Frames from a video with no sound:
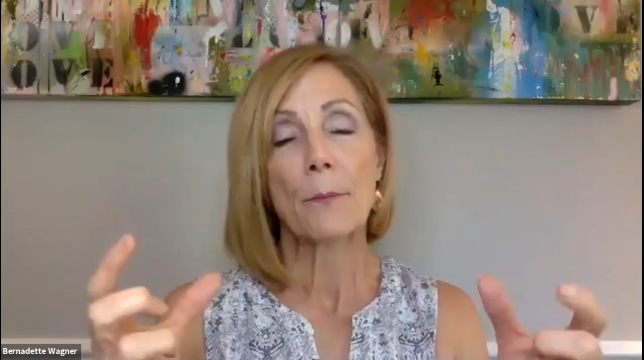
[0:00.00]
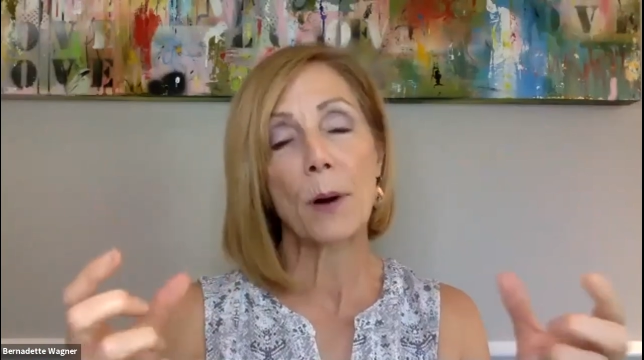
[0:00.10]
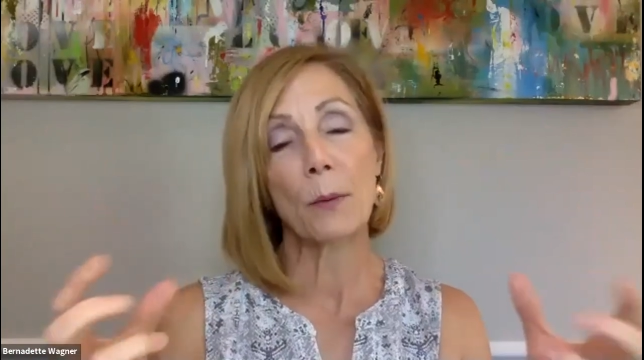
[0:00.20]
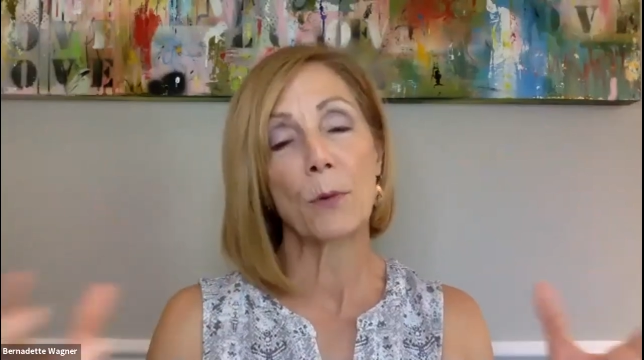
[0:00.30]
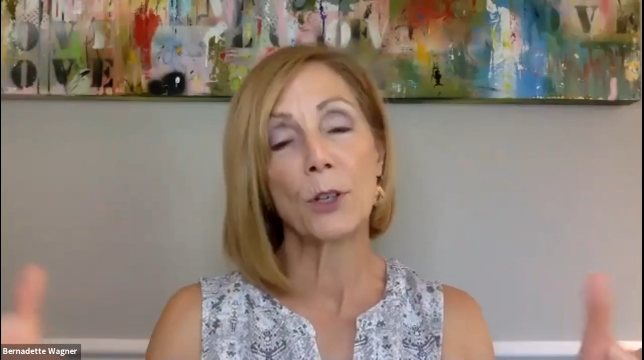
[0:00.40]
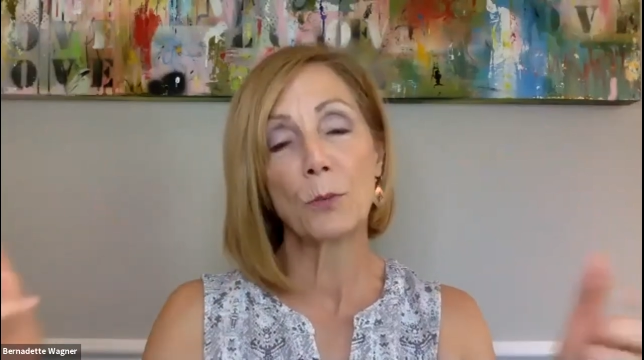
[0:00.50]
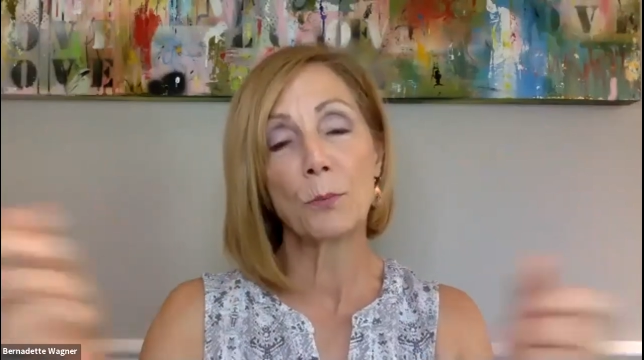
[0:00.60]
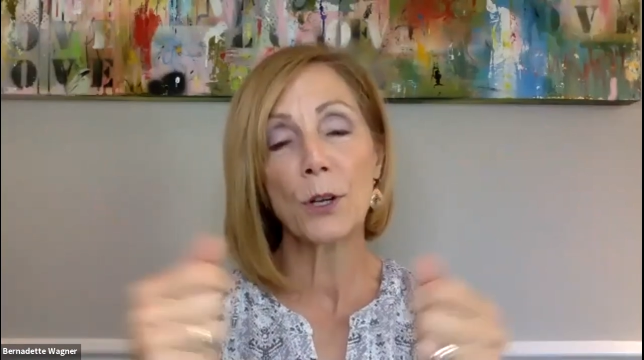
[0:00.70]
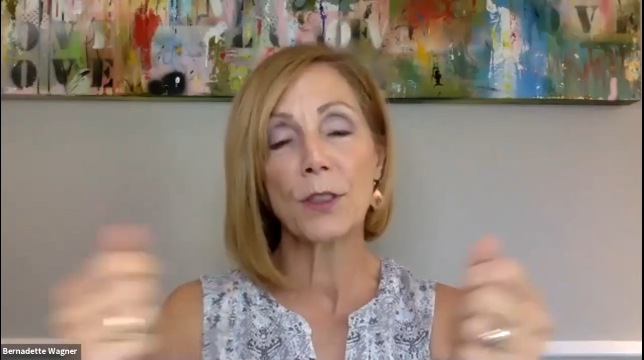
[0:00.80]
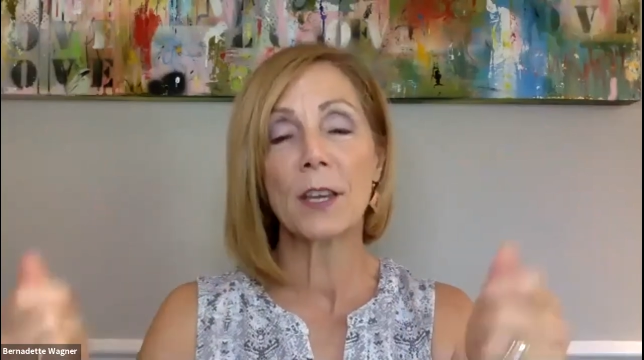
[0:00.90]
But when you
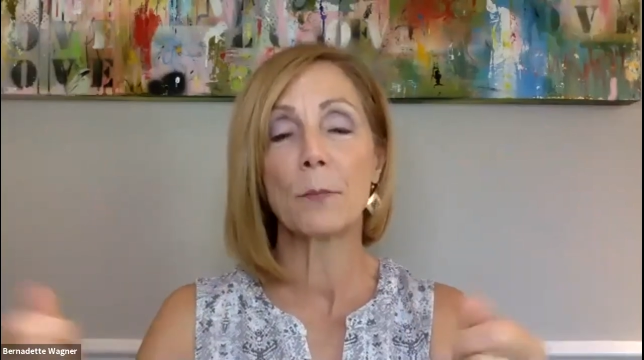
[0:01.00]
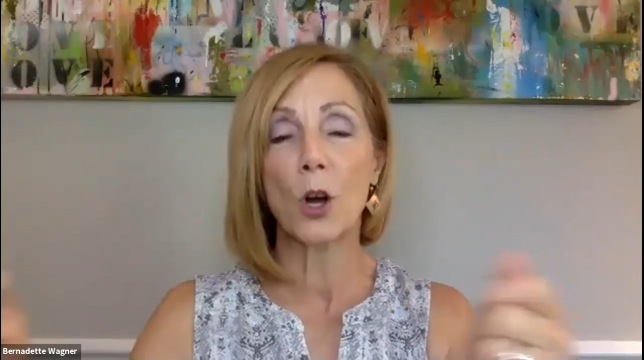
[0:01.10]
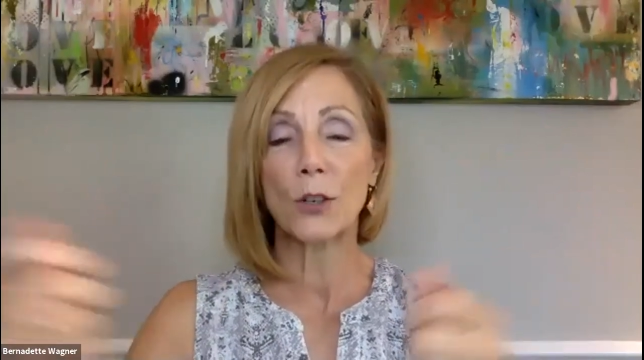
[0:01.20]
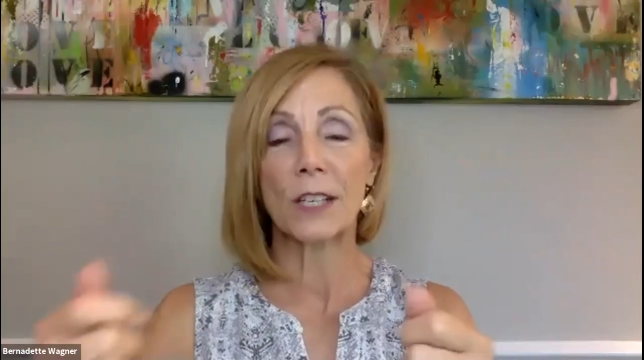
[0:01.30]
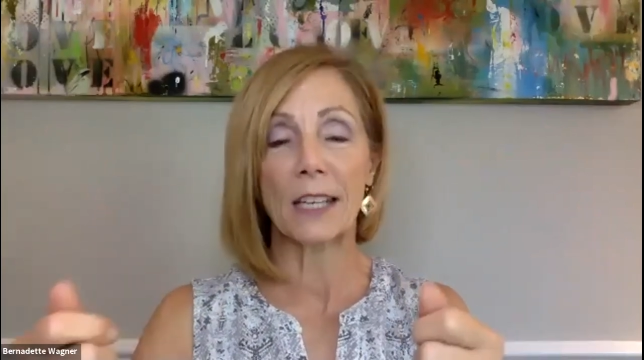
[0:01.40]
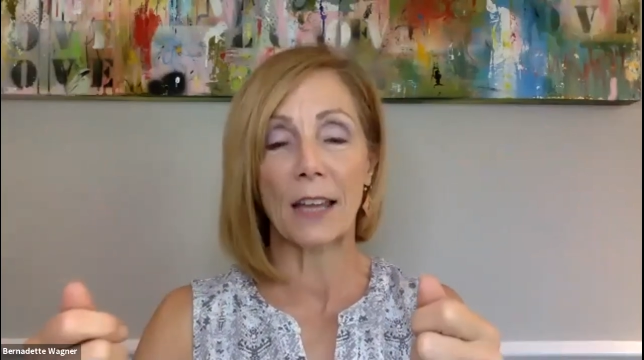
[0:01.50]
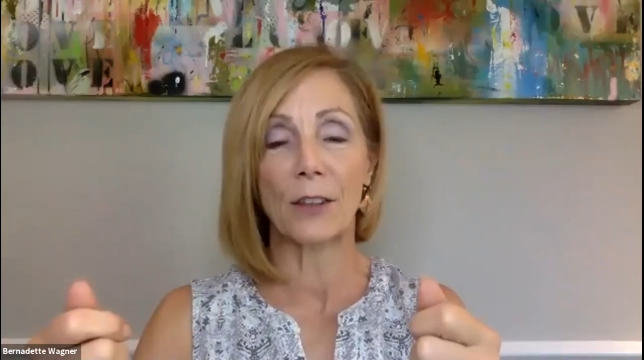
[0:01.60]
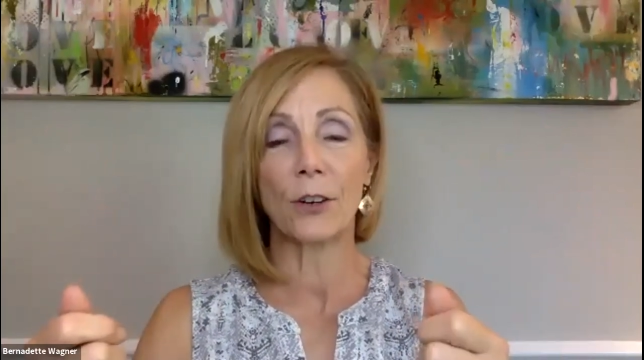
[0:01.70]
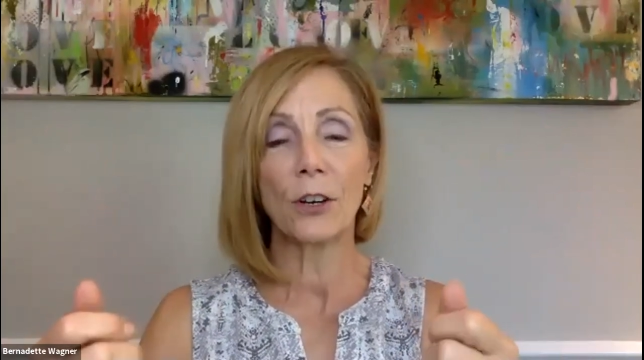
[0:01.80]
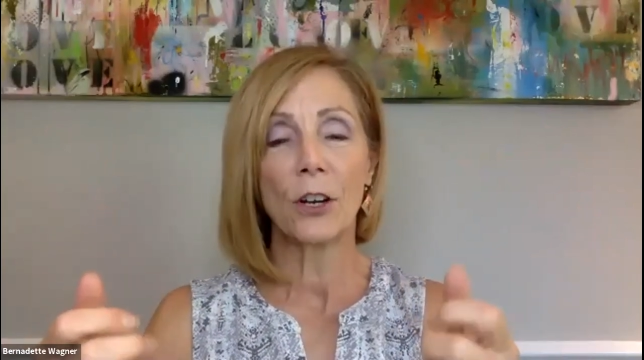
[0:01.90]
put them all
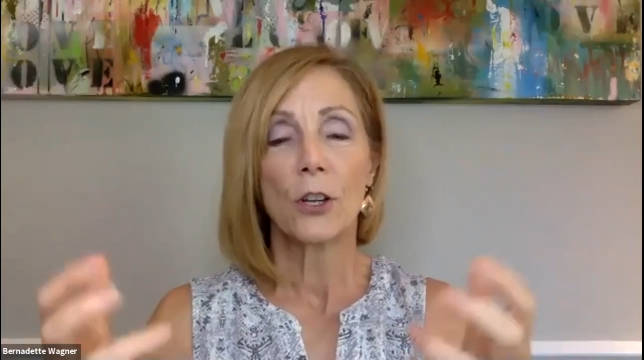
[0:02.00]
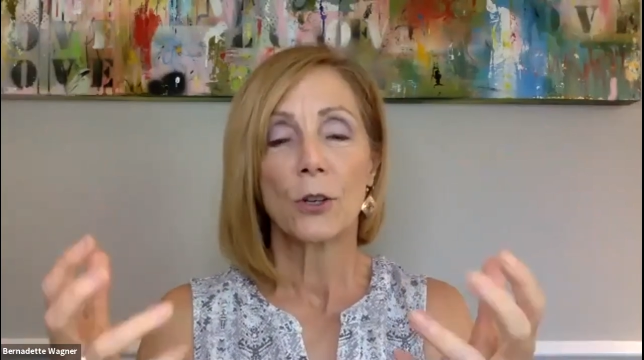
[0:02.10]
together,